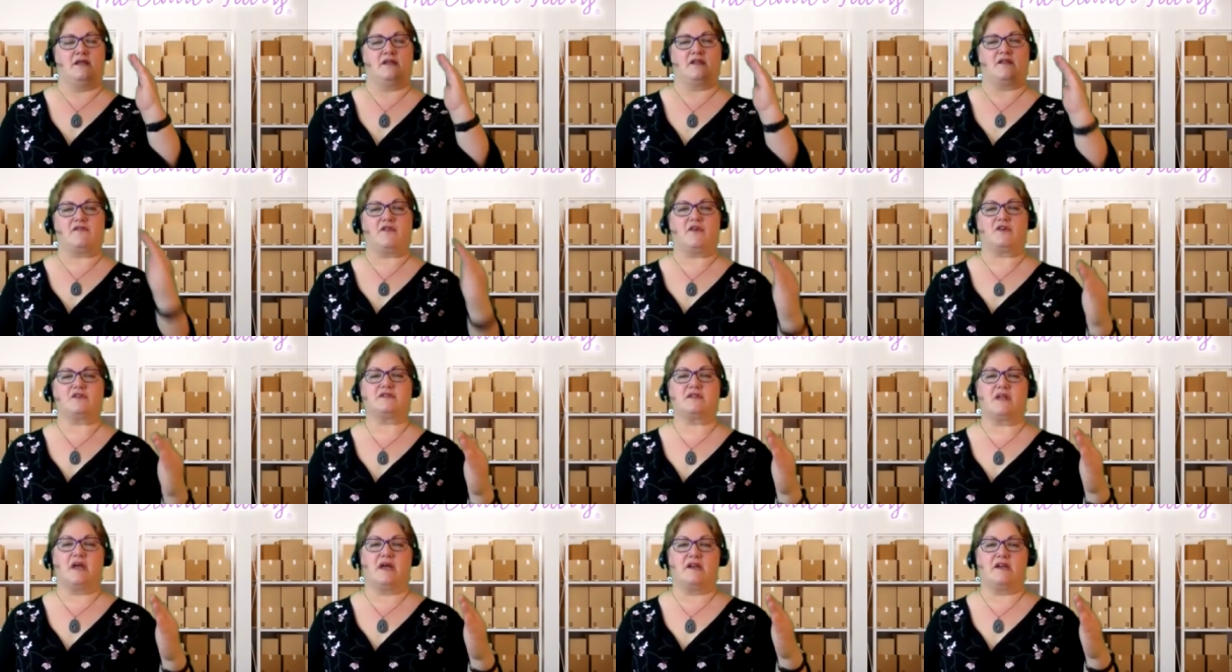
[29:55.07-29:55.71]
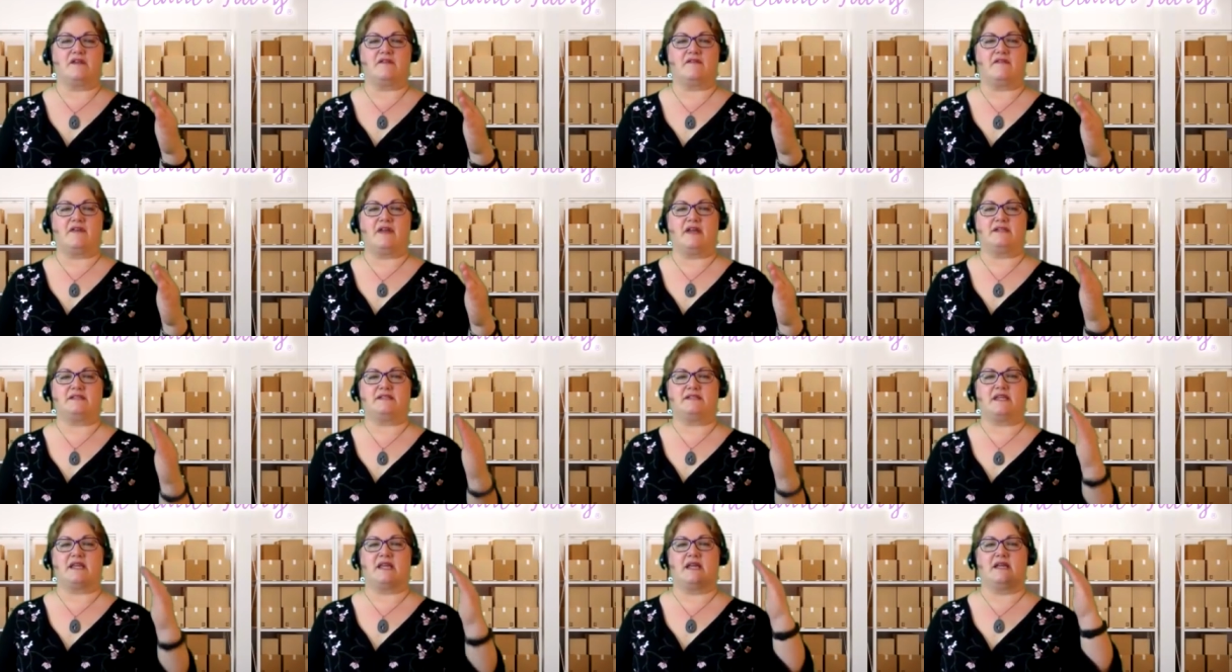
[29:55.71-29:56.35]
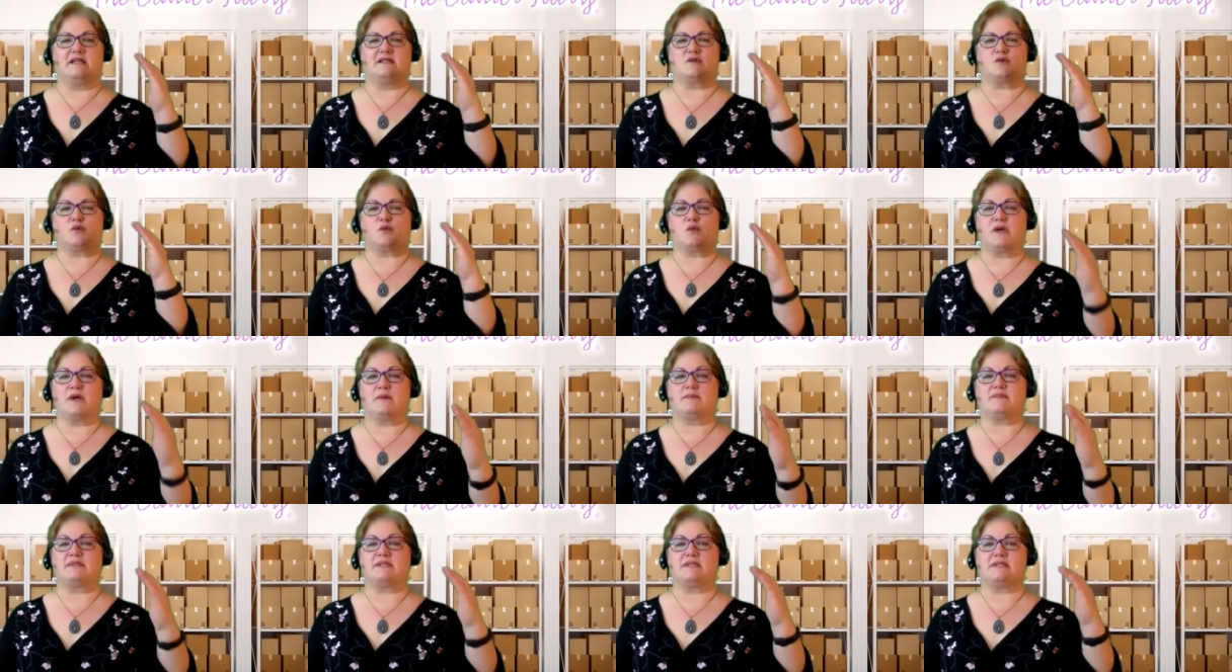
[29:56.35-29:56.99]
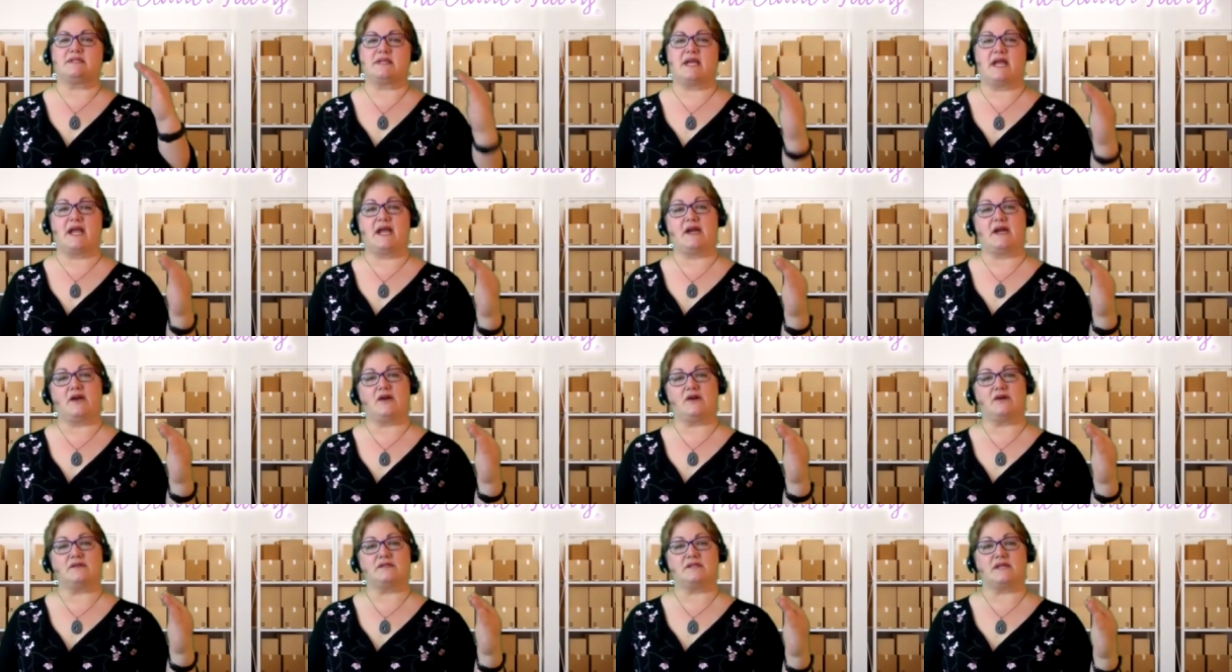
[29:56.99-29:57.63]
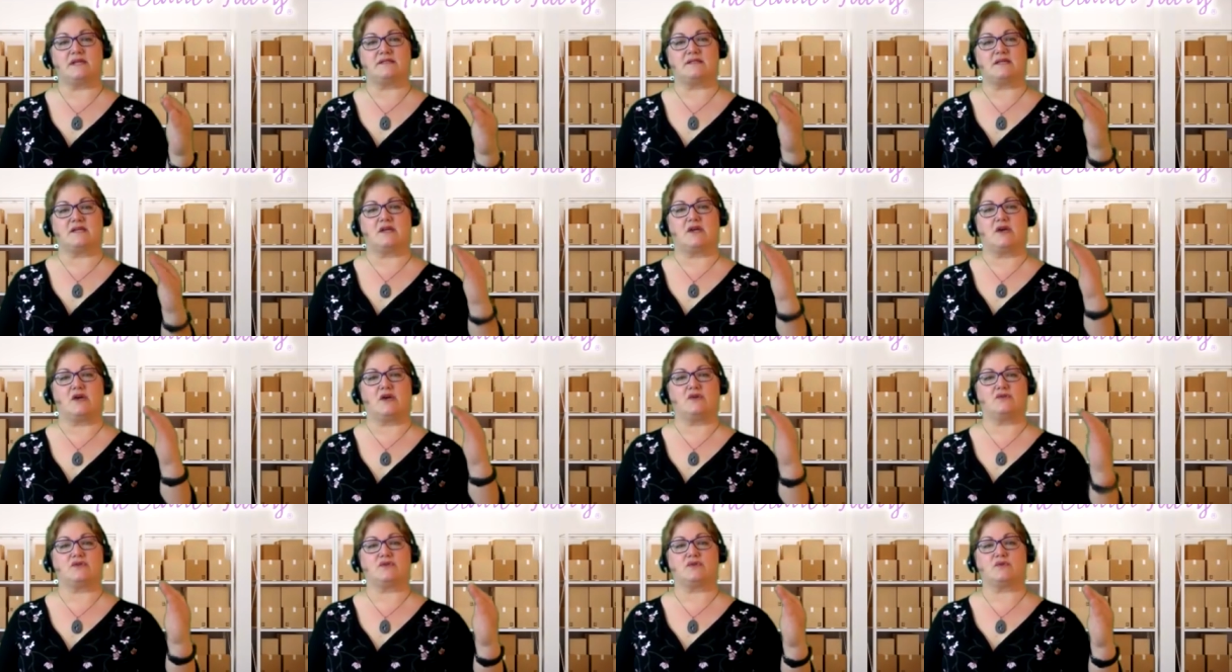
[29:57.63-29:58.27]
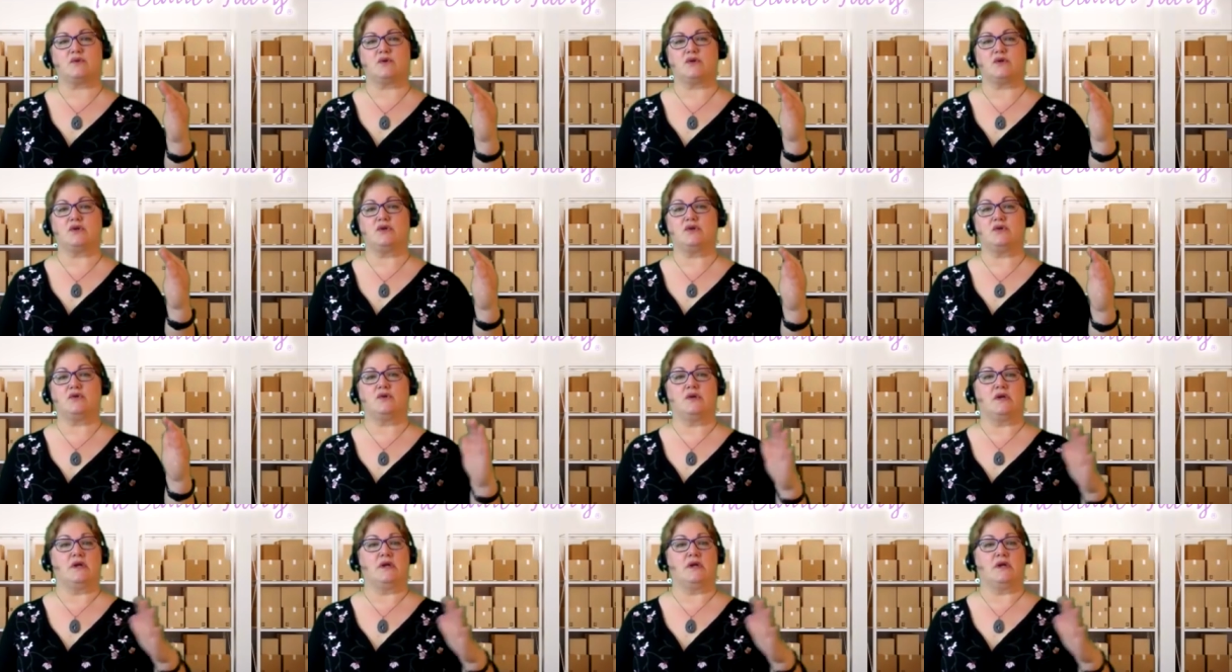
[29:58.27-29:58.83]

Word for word: the first line of defense against rips and tears as it goes through